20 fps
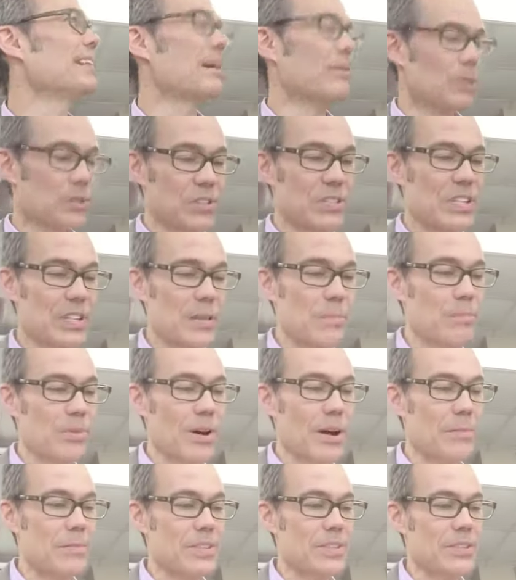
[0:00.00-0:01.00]
that was in the
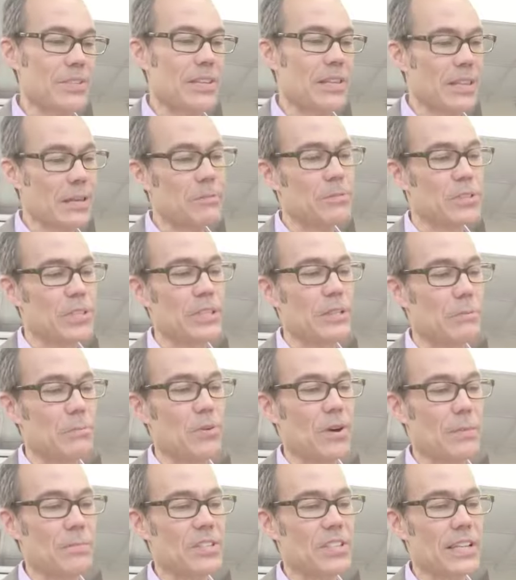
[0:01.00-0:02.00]
promised
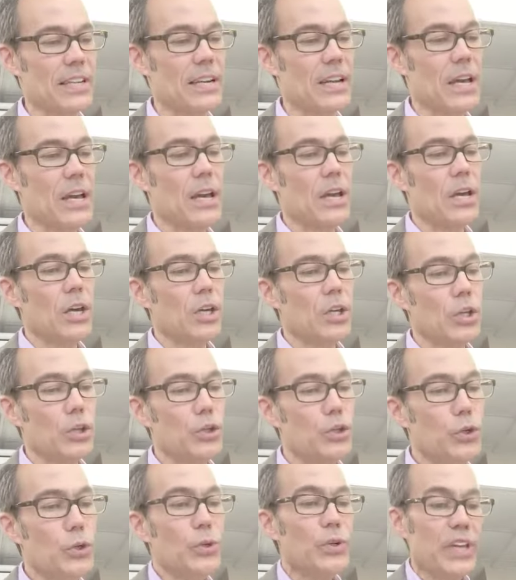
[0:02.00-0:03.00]
land.
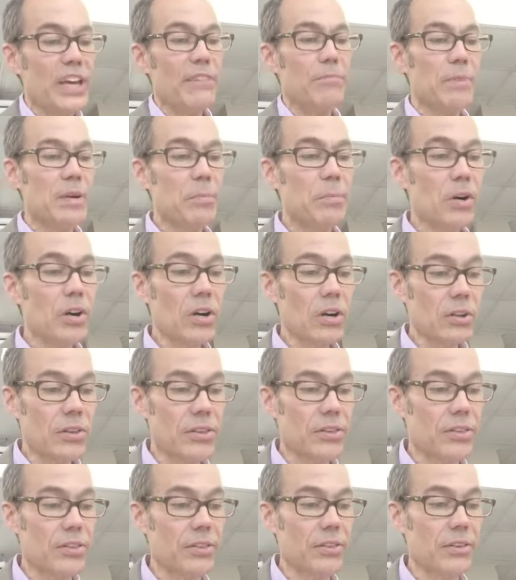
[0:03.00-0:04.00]
You gave me
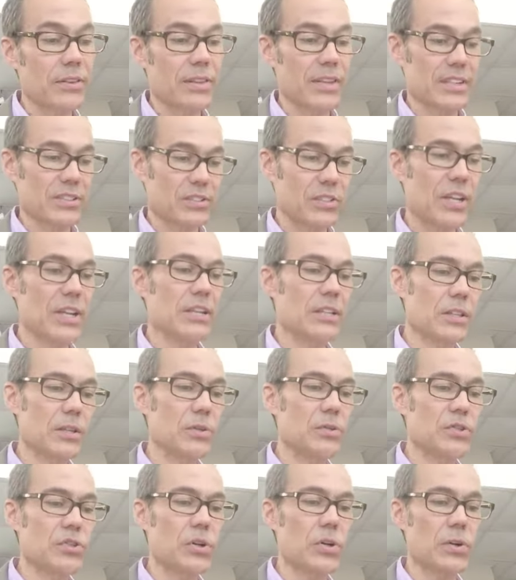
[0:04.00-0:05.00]
birth, they say to
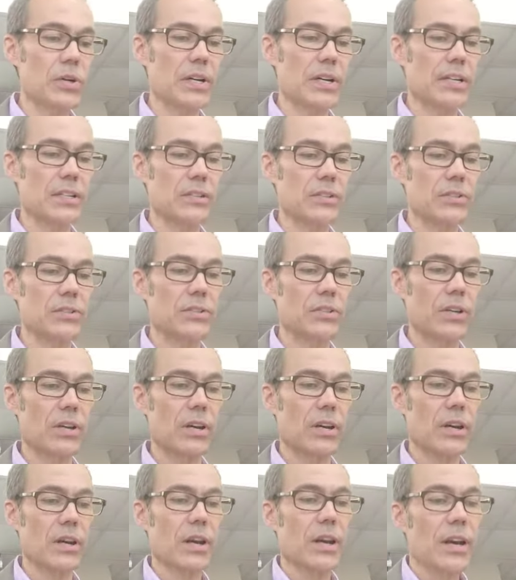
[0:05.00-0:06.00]
those stone idols.
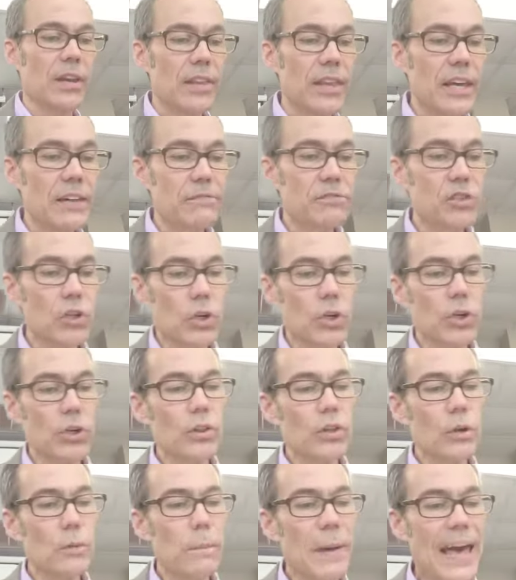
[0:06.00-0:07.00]
They have
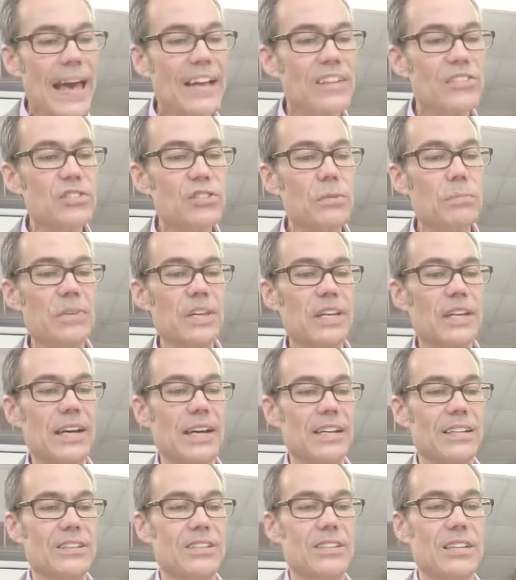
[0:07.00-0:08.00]
turned their backs to me,
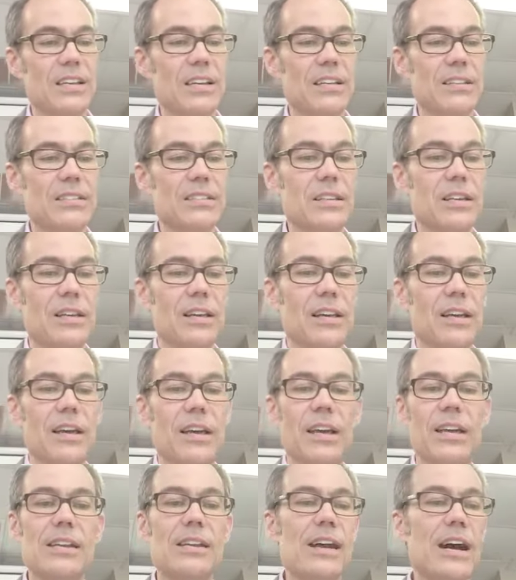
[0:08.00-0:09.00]
God says,
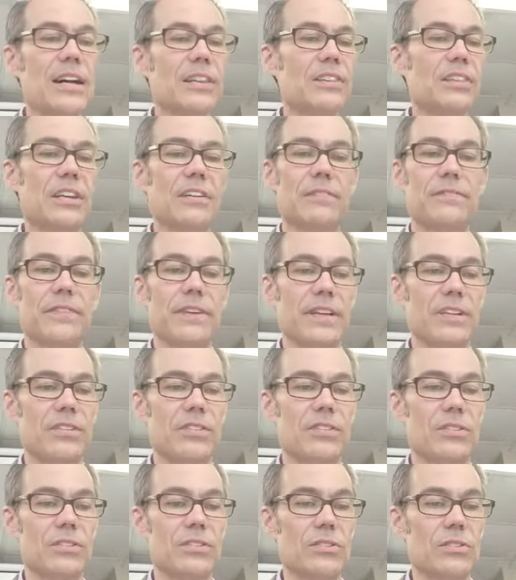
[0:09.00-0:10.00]
and not their
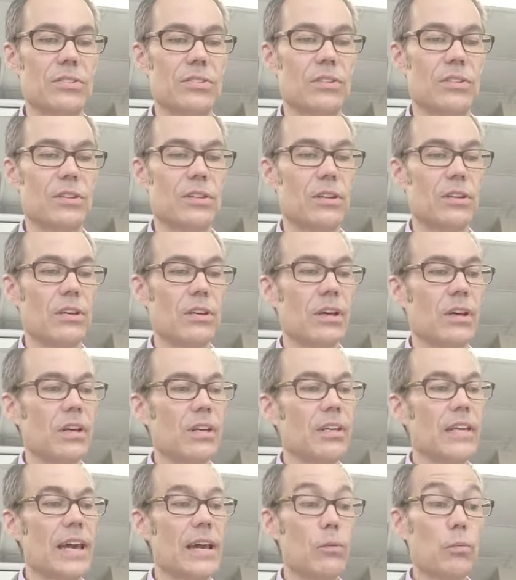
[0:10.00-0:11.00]
faces.
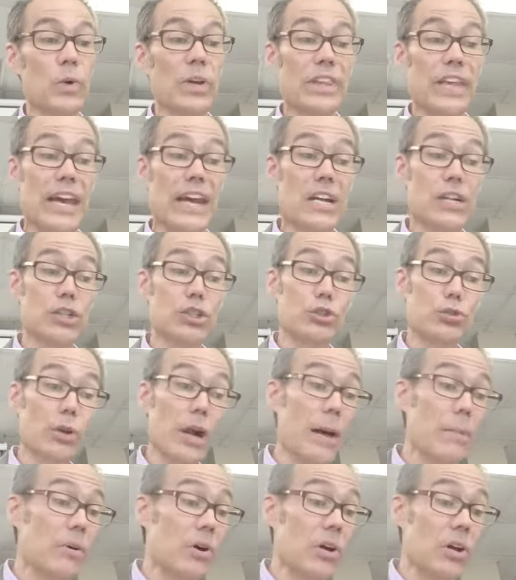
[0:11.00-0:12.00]
Yet when they are in
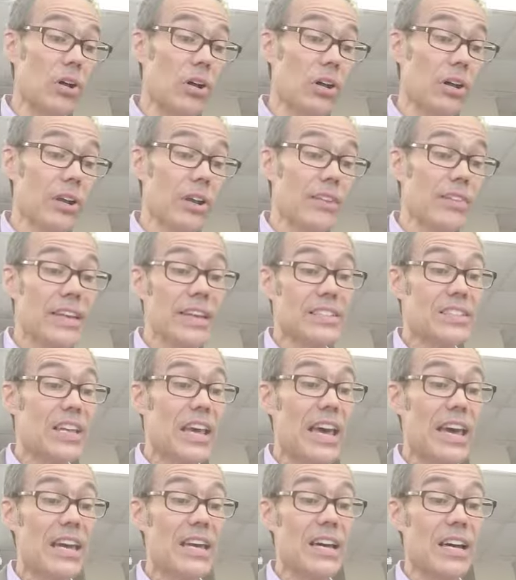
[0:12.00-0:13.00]
trouble, they
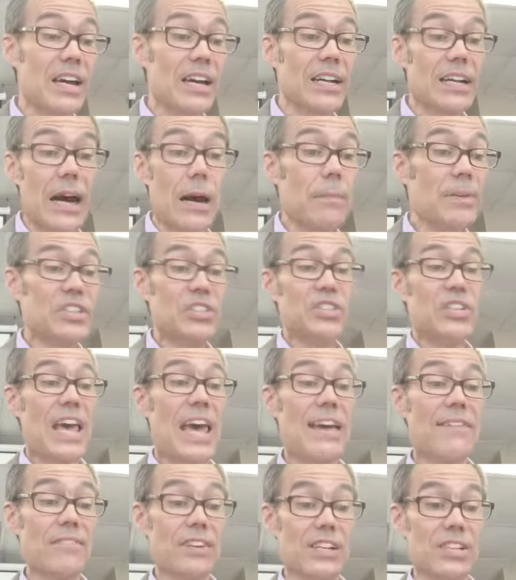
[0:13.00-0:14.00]
say, come and
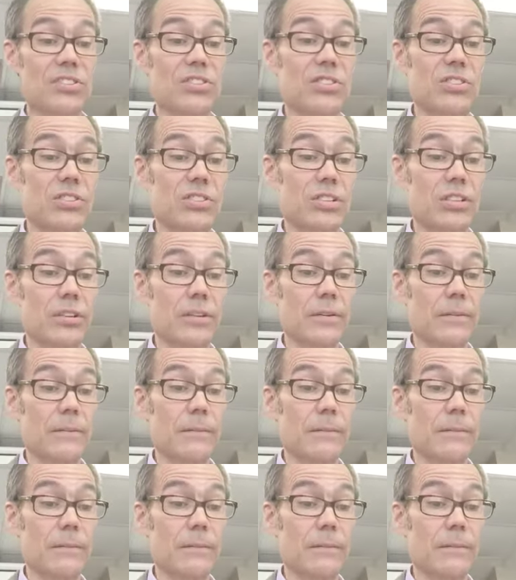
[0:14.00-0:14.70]
save us.